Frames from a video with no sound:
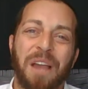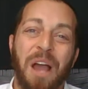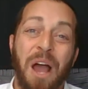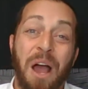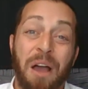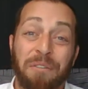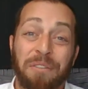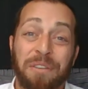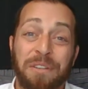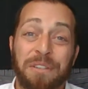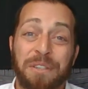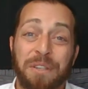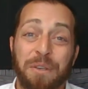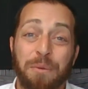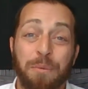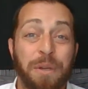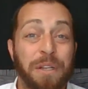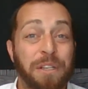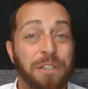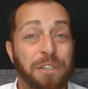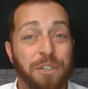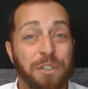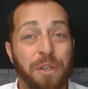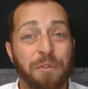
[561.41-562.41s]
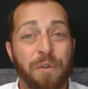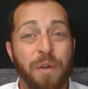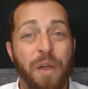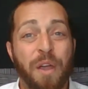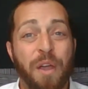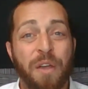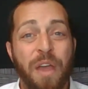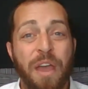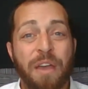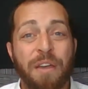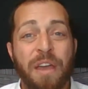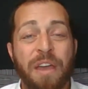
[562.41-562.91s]
Obviously, we'd see
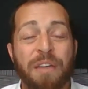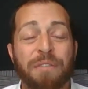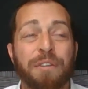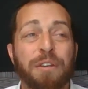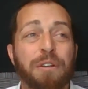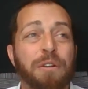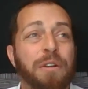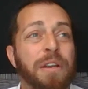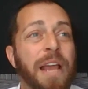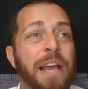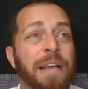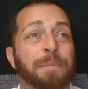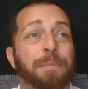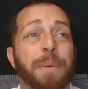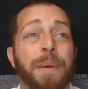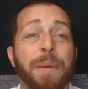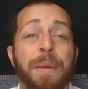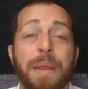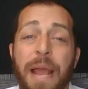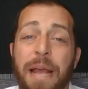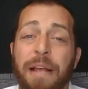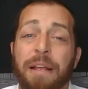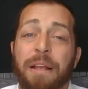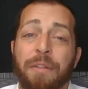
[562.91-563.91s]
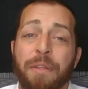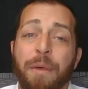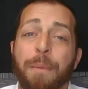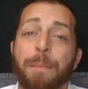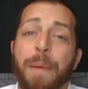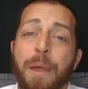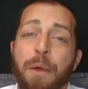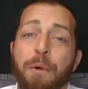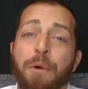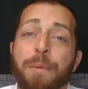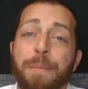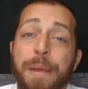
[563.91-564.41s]

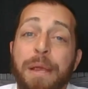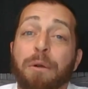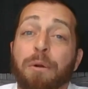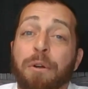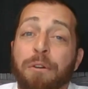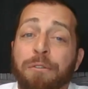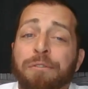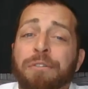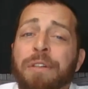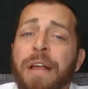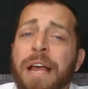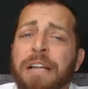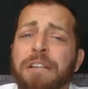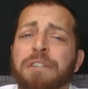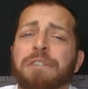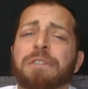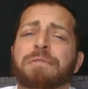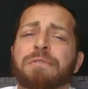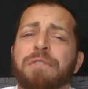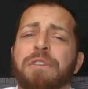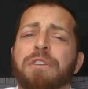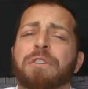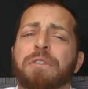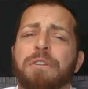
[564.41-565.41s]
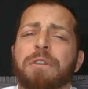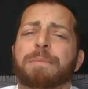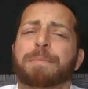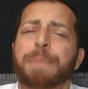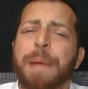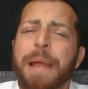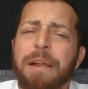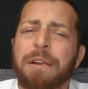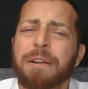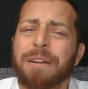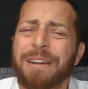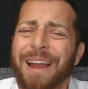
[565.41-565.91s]
it would be a reflection of the current
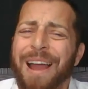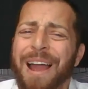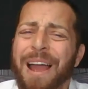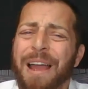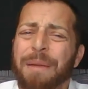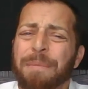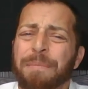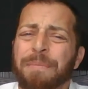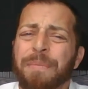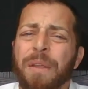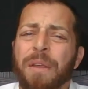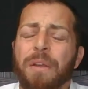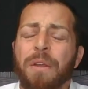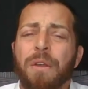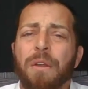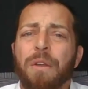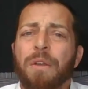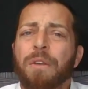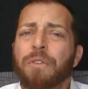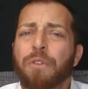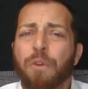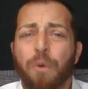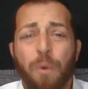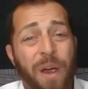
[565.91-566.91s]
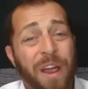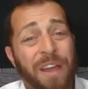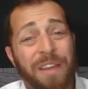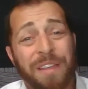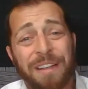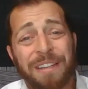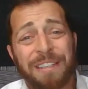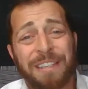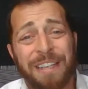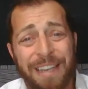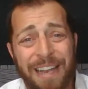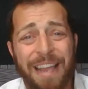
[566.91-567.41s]
paradigm, the way
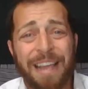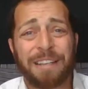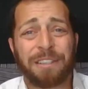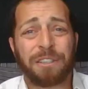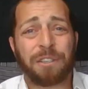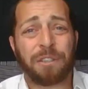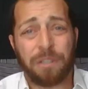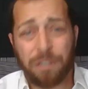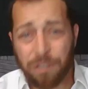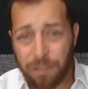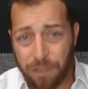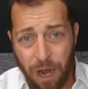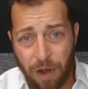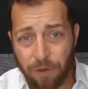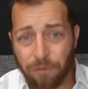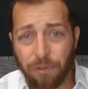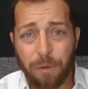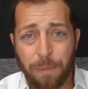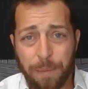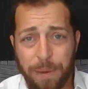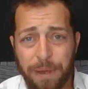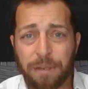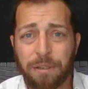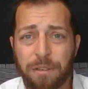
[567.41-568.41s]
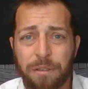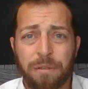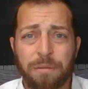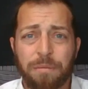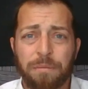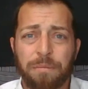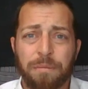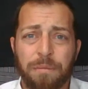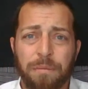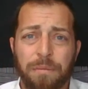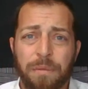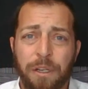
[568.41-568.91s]
that today's government
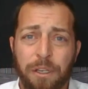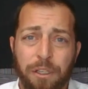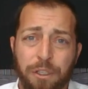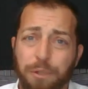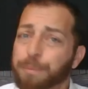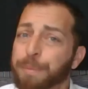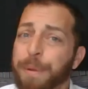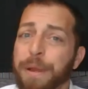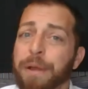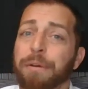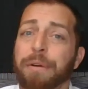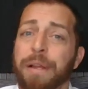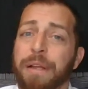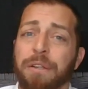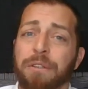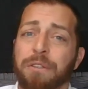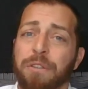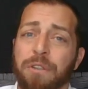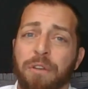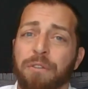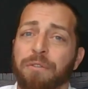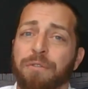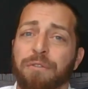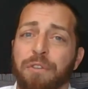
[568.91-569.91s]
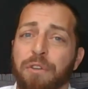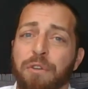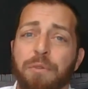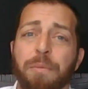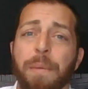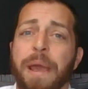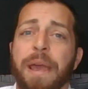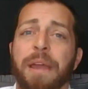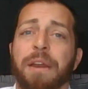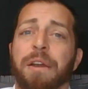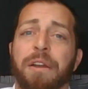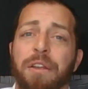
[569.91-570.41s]
experience of
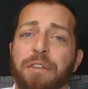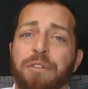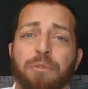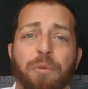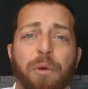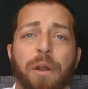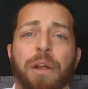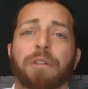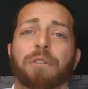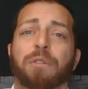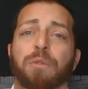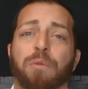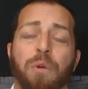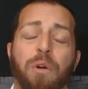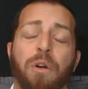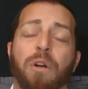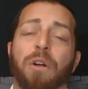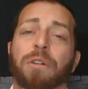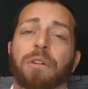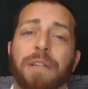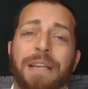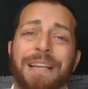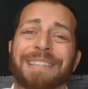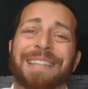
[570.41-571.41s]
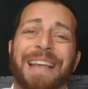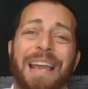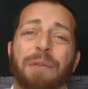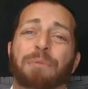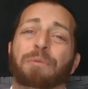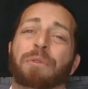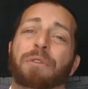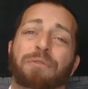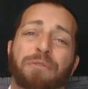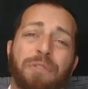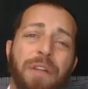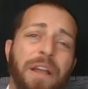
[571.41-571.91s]
humanity throughout the world is a
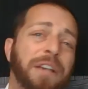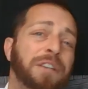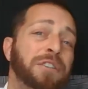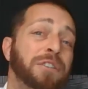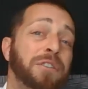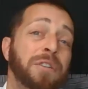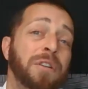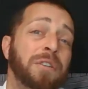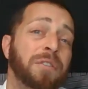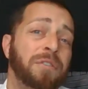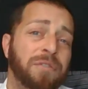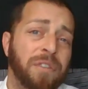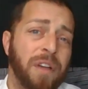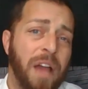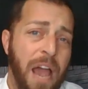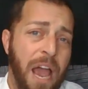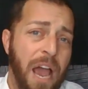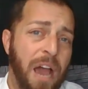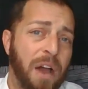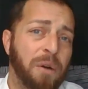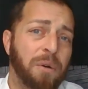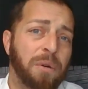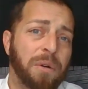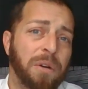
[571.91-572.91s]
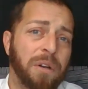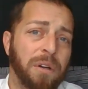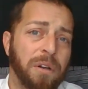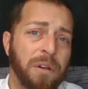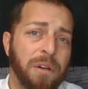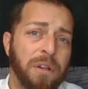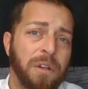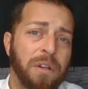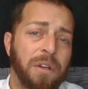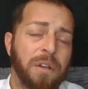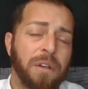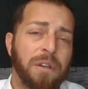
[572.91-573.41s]
reflection of
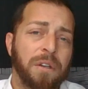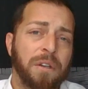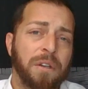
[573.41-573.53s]
our